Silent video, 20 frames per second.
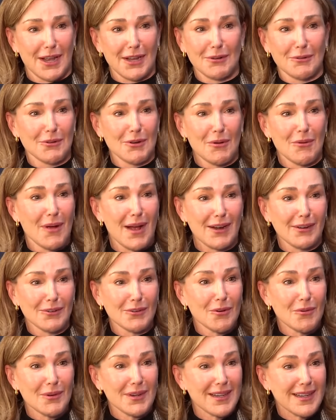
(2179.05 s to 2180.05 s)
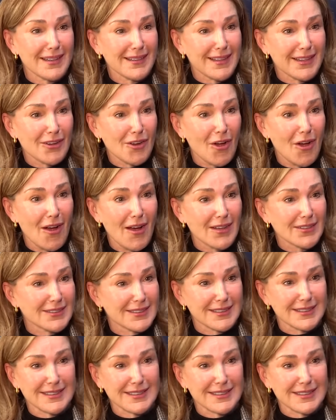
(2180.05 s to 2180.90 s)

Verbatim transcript: I don't know. I don't know what anything costs.